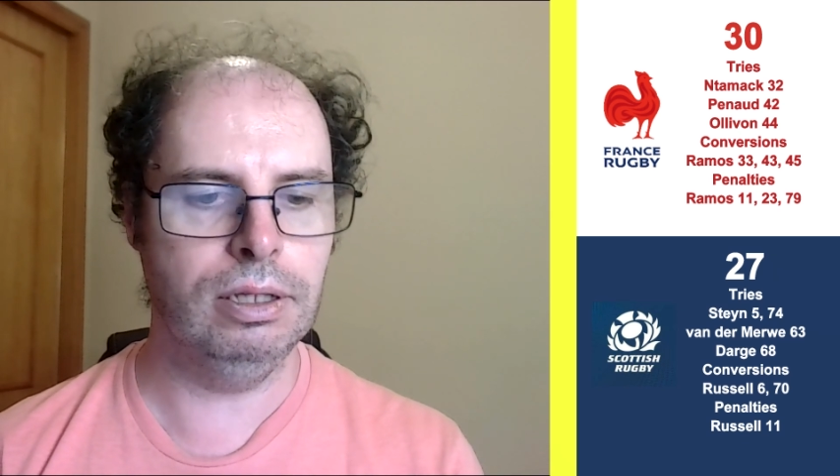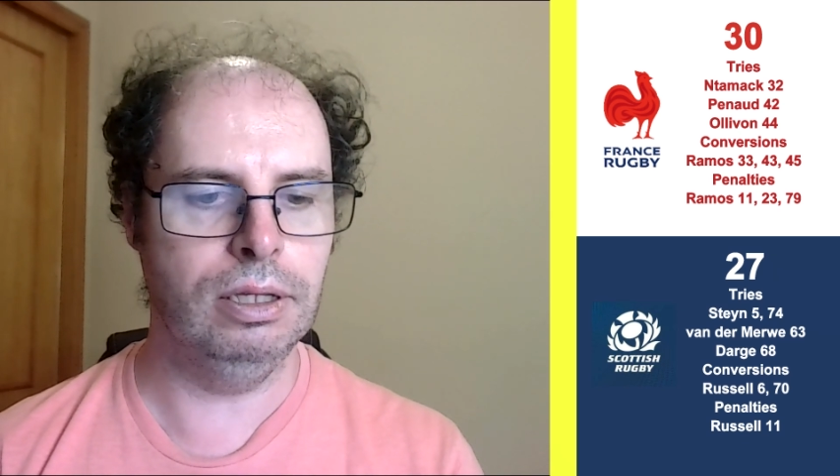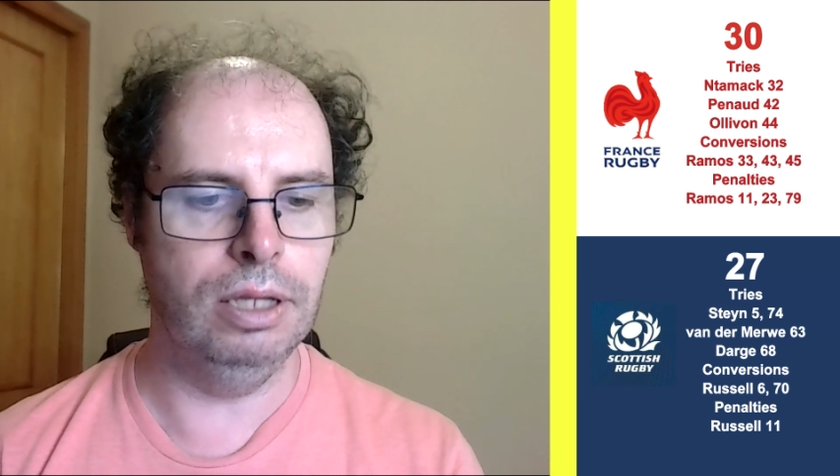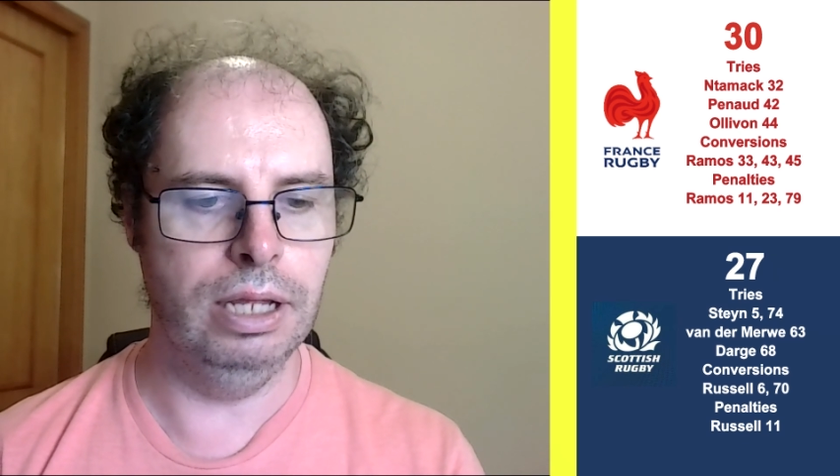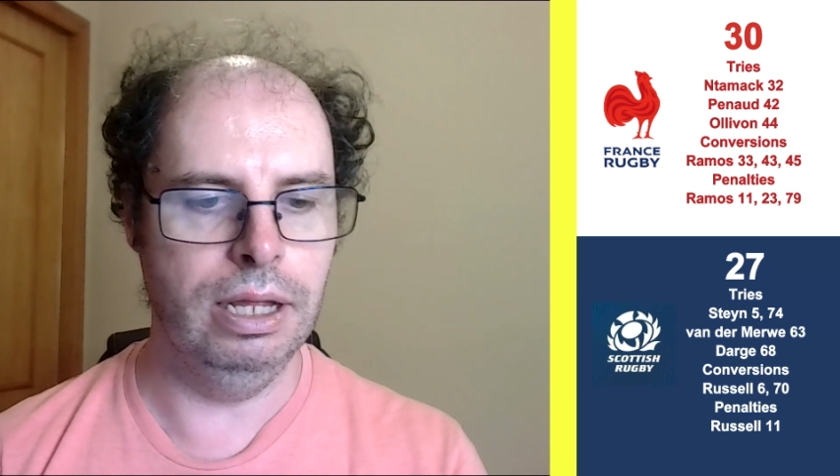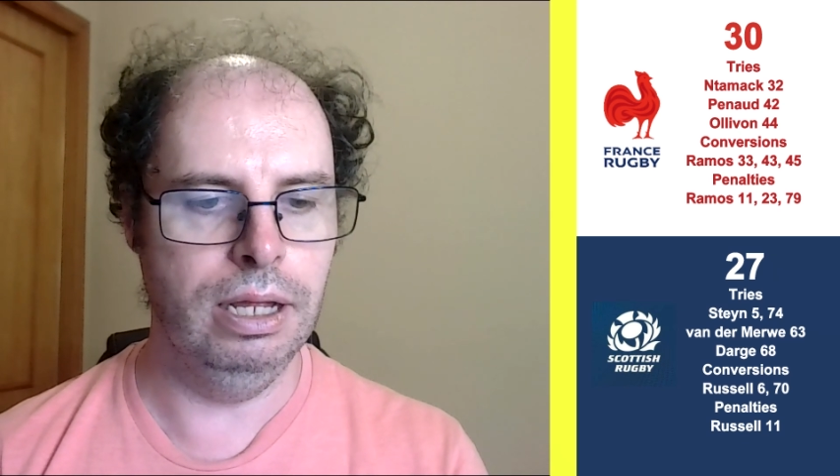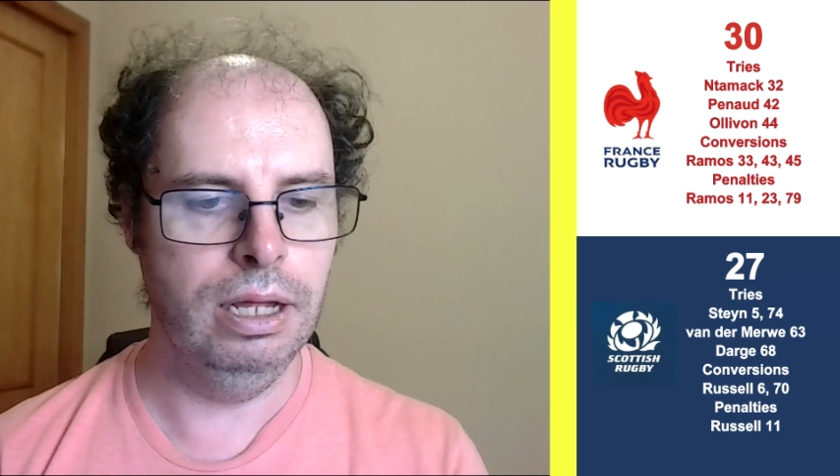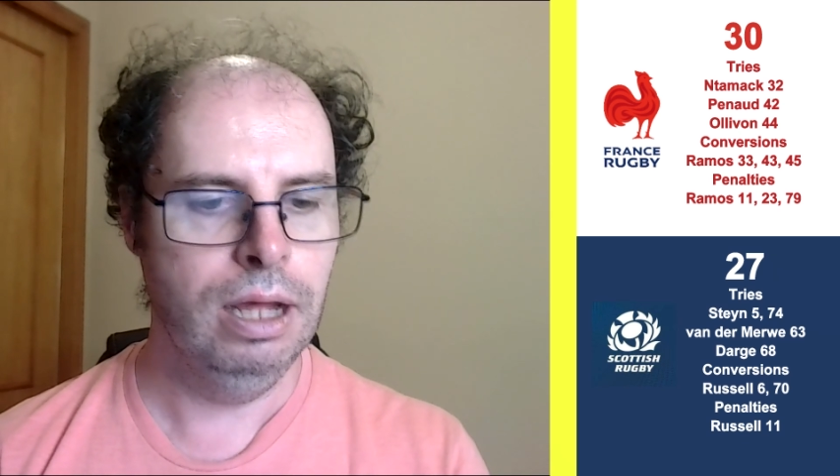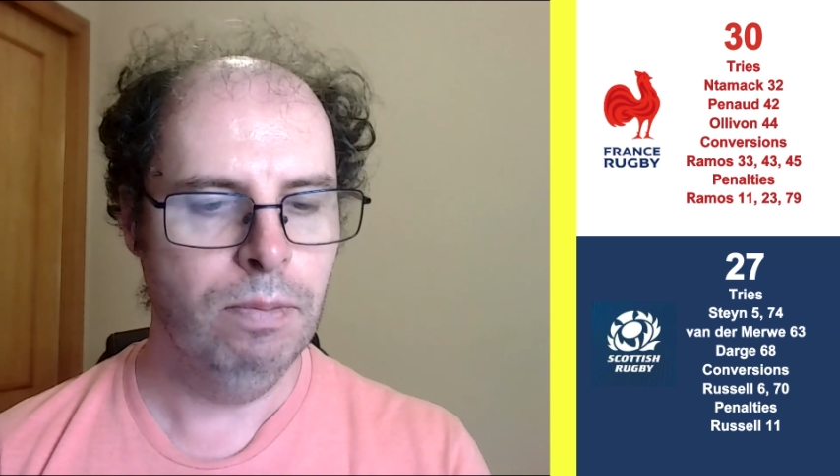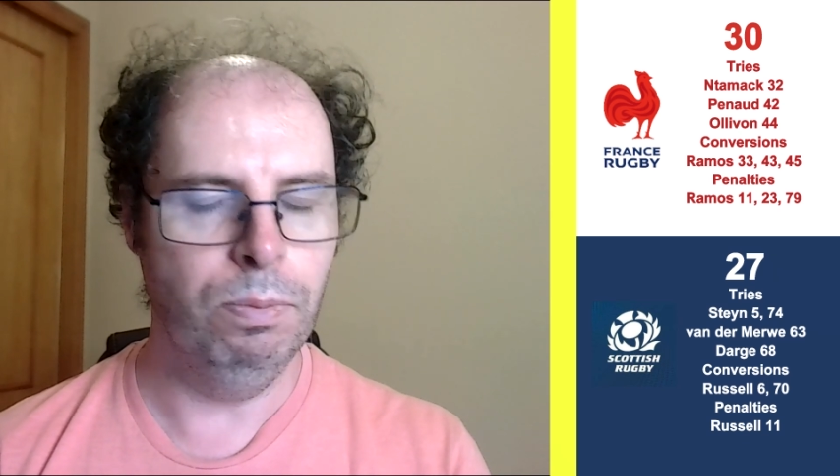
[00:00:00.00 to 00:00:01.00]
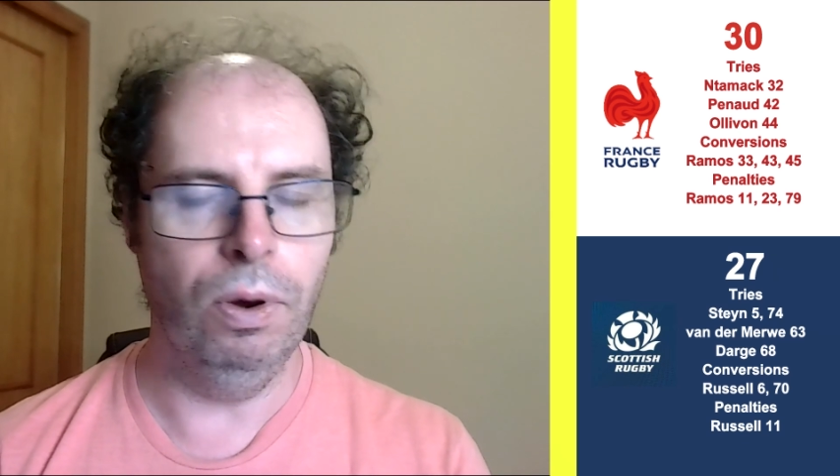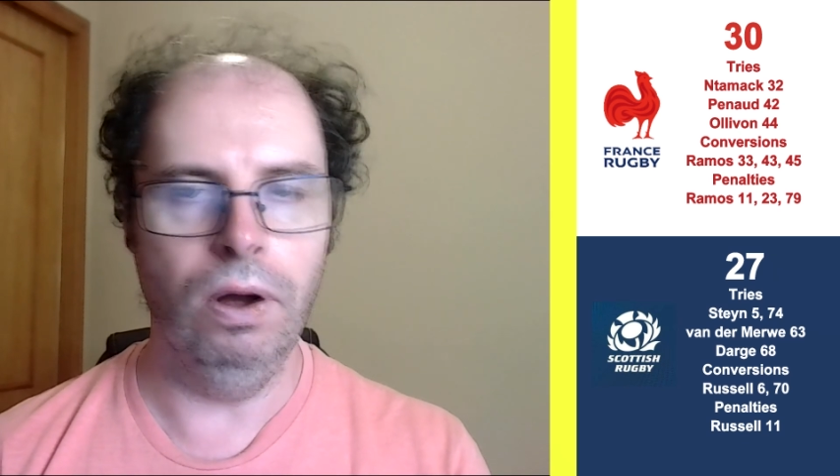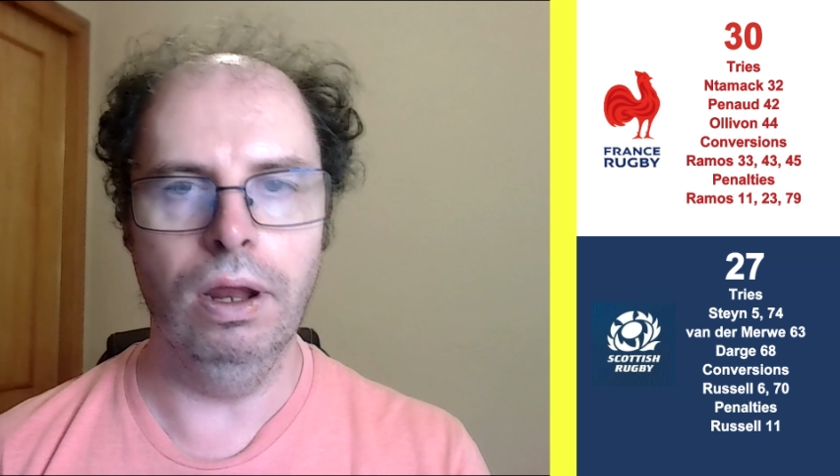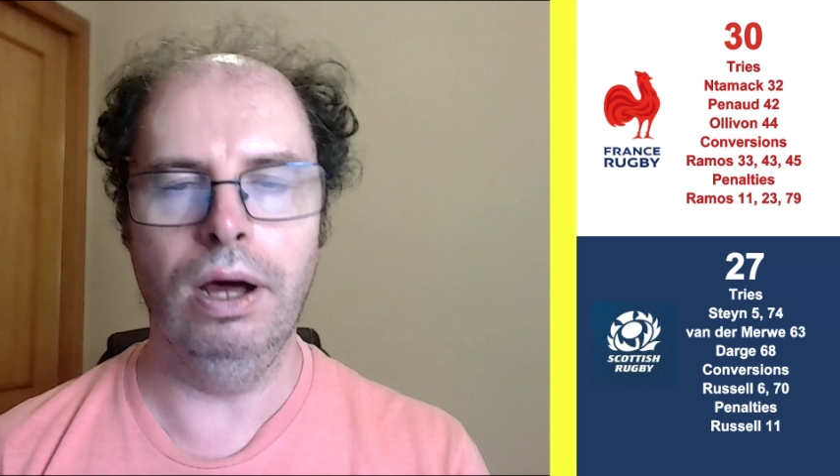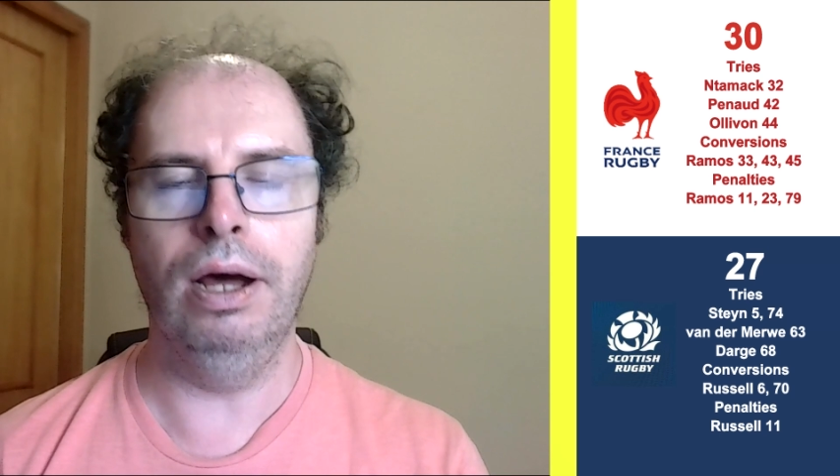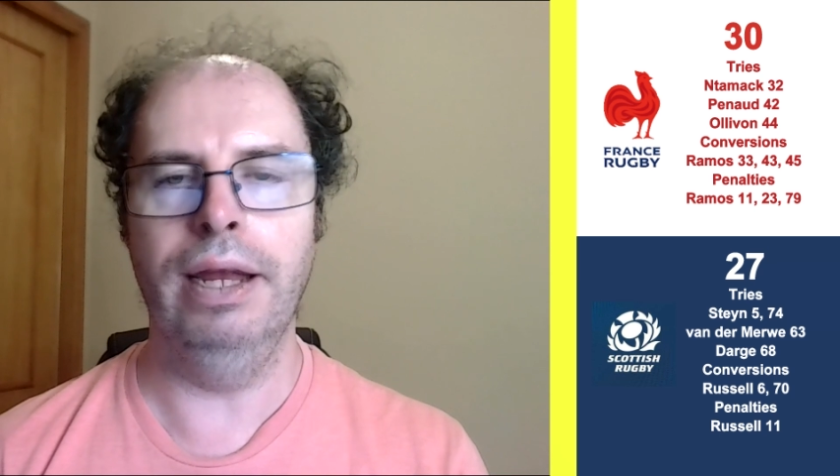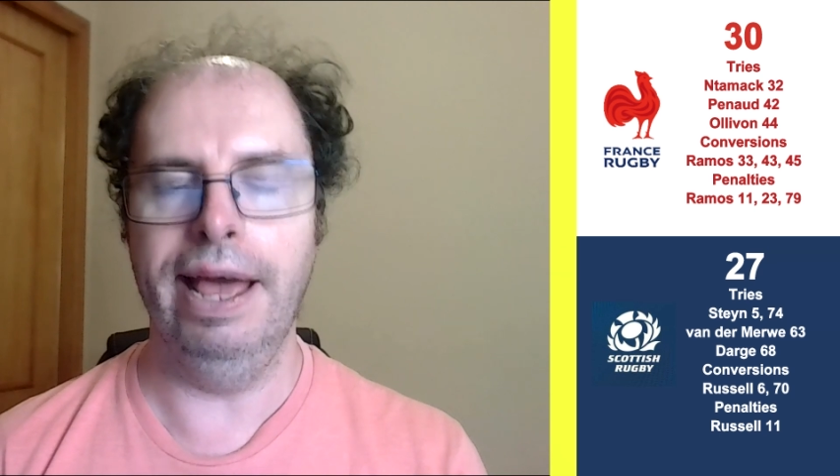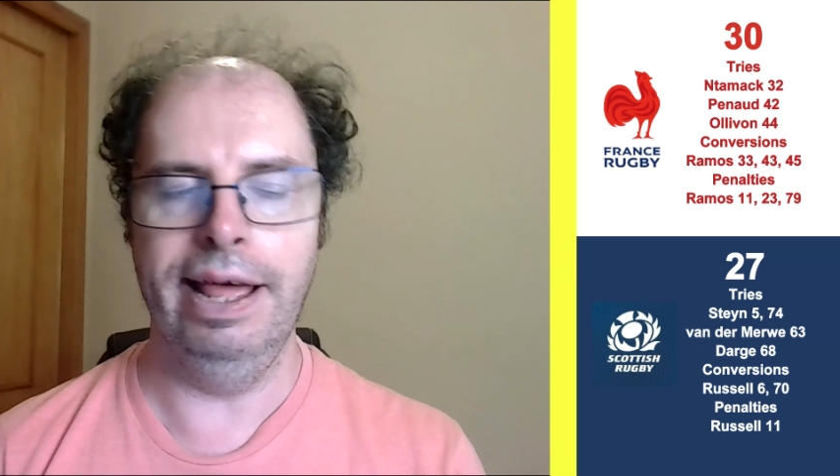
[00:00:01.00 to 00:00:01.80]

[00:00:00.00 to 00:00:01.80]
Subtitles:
They knock the ball